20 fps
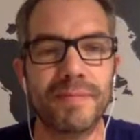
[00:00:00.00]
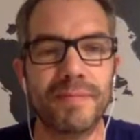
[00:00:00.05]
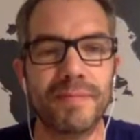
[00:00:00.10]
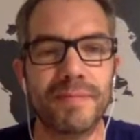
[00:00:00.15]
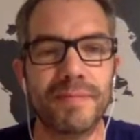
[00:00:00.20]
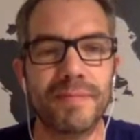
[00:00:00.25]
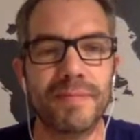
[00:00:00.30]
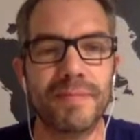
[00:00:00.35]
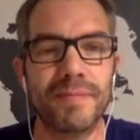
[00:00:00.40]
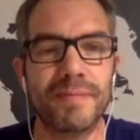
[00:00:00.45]

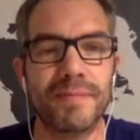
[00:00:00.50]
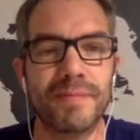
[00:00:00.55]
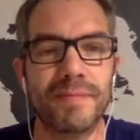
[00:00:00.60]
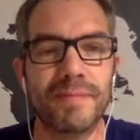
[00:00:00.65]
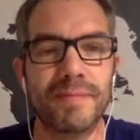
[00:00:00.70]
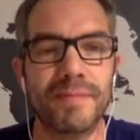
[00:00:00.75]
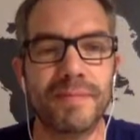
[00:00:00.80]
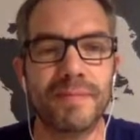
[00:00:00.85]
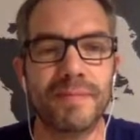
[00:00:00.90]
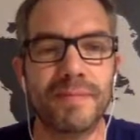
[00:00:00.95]

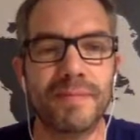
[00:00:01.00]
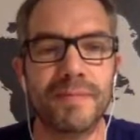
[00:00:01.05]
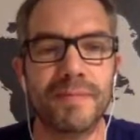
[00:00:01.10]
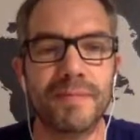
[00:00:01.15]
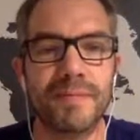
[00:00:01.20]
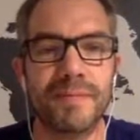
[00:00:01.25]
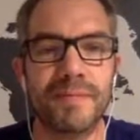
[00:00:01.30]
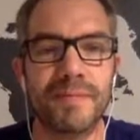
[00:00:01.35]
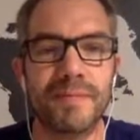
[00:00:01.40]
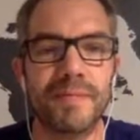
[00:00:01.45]

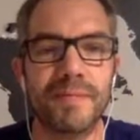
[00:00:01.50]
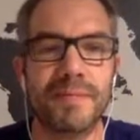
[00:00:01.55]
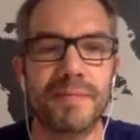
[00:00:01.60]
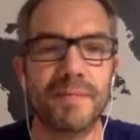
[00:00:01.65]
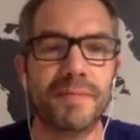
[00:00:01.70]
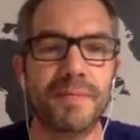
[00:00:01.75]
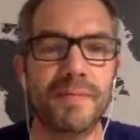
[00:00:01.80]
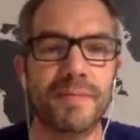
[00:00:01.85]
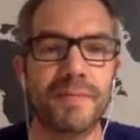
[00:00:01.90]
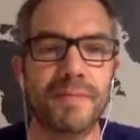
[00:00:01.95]

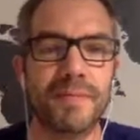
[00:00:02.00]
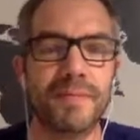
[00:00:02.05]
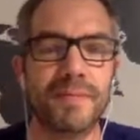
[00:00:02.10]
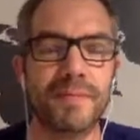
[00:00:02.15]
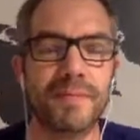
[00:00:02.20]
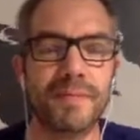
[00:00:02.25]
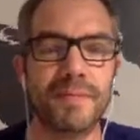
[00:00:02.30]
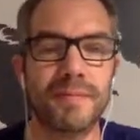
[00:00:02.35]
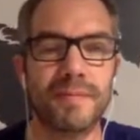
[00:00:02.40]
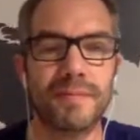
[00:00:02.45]

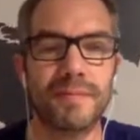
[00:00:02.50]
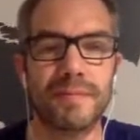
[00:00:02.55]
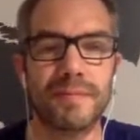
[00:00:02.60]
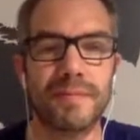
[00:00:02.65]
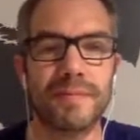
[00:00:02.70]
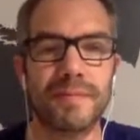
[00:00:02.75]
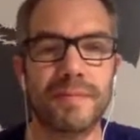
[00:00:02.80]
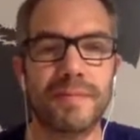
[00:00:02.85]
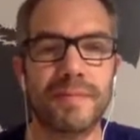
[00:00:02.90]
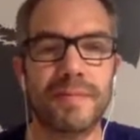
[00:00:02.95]

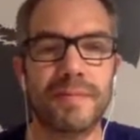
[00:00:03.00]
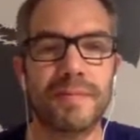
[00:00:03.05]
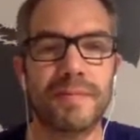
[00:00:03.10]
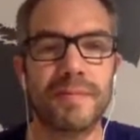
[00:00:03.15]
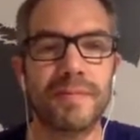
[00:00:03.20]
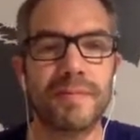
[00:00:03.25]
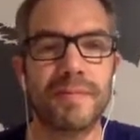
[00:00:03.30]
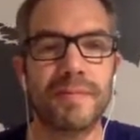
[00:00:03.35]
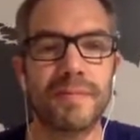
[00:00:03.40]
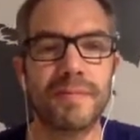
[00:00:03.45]

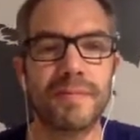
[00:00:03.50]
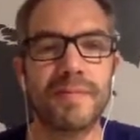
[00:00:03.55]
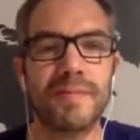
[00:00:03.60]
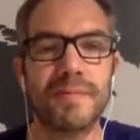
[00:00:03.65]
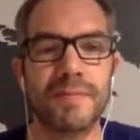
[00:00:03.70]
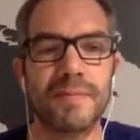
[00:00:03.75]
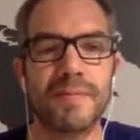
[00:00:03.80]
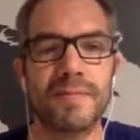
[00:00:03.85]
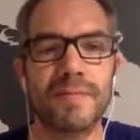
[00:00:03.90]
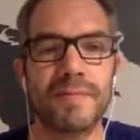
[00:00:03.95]

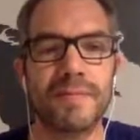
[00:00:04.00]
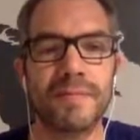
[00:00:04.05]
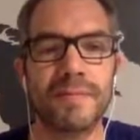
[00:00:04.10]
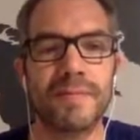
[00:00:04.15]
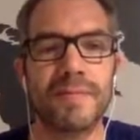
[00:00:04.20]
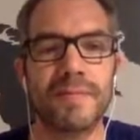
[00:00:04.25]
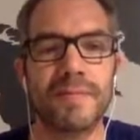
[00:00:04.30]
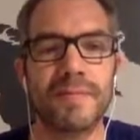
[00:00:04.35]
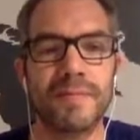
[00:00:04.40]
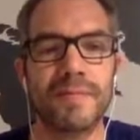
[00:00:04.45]

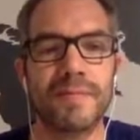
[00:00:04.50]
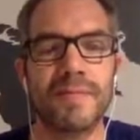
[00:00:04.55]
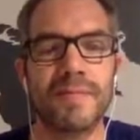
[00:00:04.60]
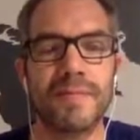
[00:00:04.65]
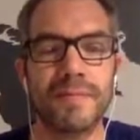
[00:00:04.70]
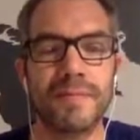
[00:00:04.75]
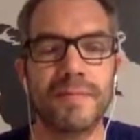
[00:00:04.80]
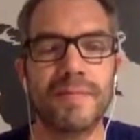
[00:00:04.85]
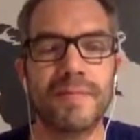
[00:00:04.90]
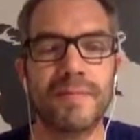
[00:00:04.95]

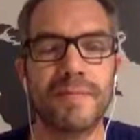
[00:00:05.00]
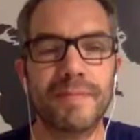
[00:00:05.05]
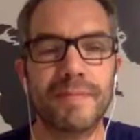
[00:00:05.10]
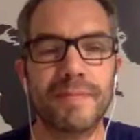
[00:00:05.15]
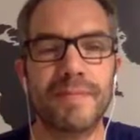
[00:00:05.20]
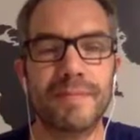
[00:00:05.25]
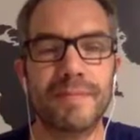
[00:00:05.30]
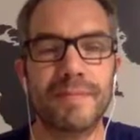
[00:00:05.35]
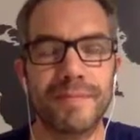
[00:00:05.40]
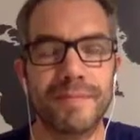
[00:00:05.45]

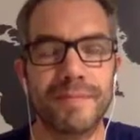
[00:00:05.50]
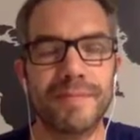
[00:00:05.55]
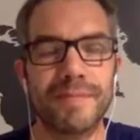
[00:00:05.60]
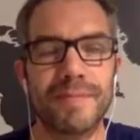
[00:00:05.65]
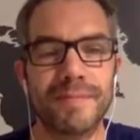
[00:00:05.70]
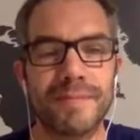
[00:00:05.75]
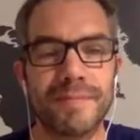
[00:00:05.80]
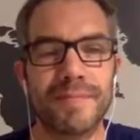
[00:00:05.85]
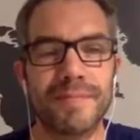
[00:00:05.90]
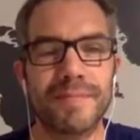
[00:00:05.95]

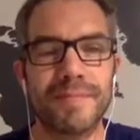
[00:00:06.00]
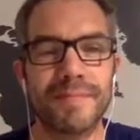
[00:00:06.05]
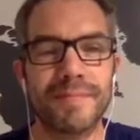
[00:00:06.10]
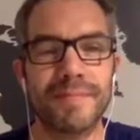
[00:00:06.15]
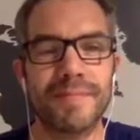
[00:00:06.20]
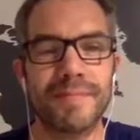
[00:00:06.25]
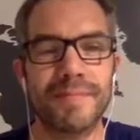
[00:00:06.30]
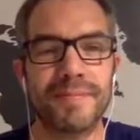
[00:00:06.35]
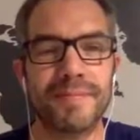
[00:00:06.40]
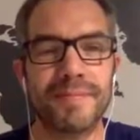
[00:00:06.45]

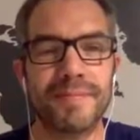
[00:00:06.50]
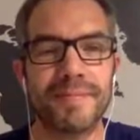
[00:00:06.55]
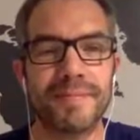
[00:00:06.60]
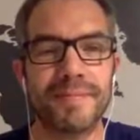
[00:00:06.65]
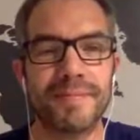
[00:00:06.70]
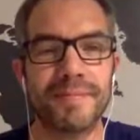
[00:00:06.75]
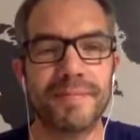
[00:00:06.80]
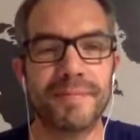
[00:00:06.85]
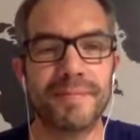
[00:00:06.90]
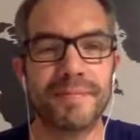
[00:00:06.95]

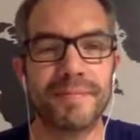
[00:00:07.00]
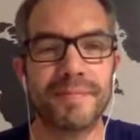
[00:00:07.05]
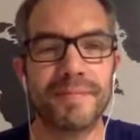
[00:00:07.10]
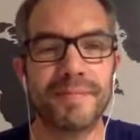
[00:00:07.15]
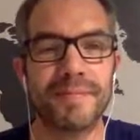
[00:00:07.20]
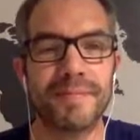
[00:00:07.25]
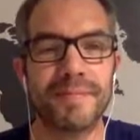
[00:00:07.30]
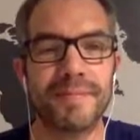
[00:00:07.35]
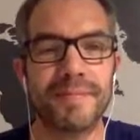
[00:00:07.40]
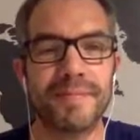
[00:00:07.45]

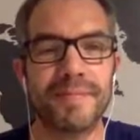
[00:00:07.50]
This person isn't speaking.